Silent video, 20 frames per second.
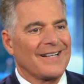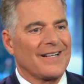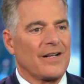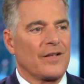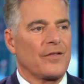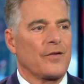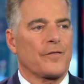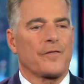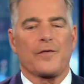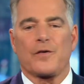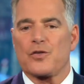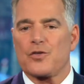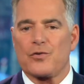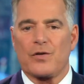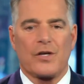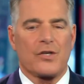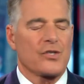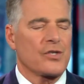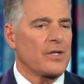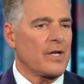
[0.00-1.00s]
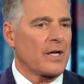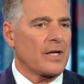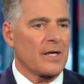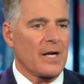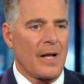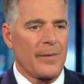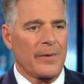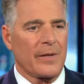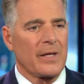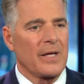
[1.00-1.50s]
their frustration
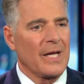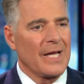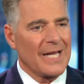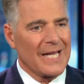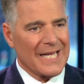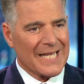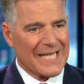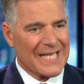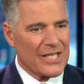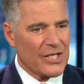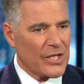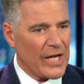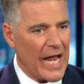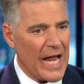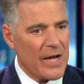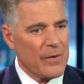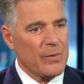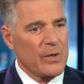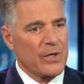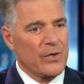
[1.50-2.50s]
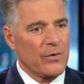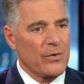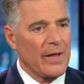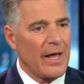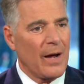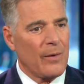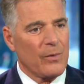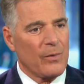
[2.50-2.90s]
economically. Can we do that